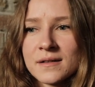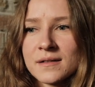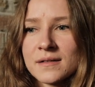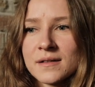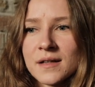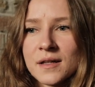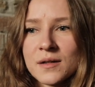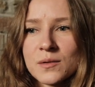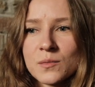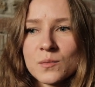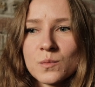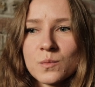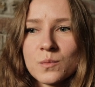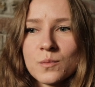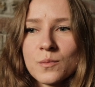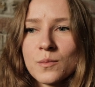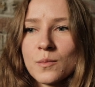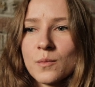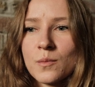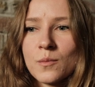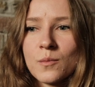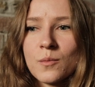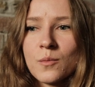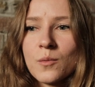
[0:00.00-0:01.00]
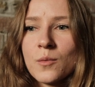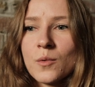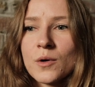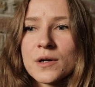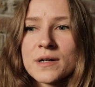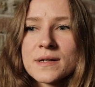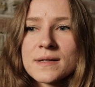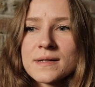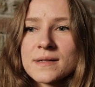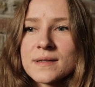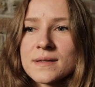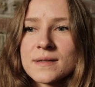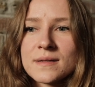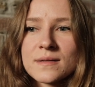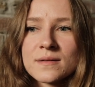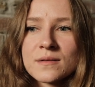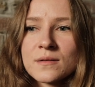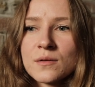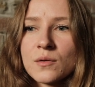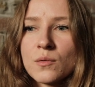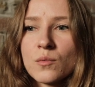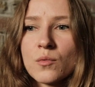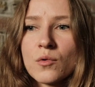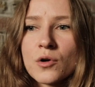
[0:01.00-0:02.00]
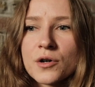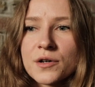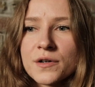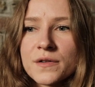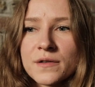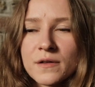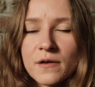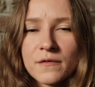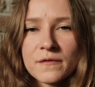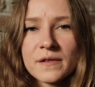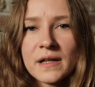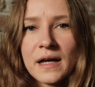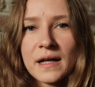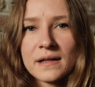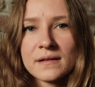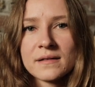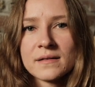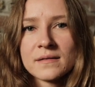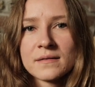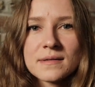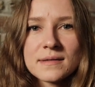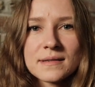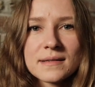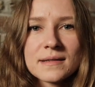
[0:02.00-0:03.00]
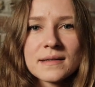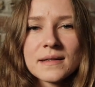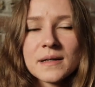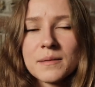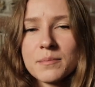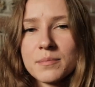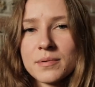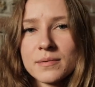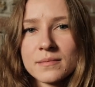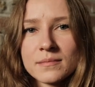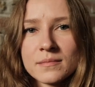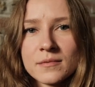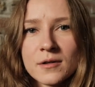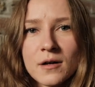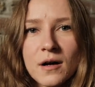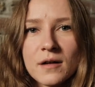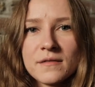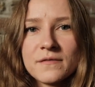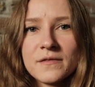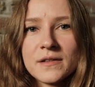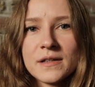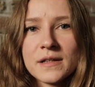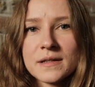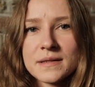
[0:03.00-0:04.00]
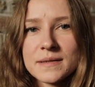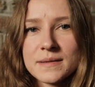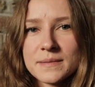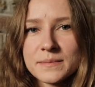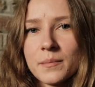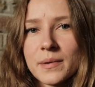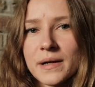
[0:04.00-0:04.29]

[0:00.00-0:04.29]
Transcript: then what is worth of that sleep confidence?